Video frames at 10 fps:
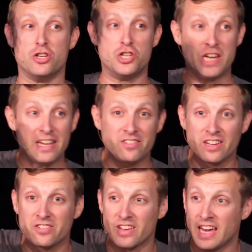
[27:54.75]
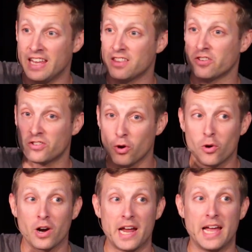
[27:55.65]
Jesus in the
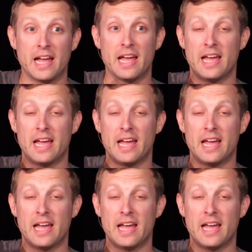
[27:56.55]
story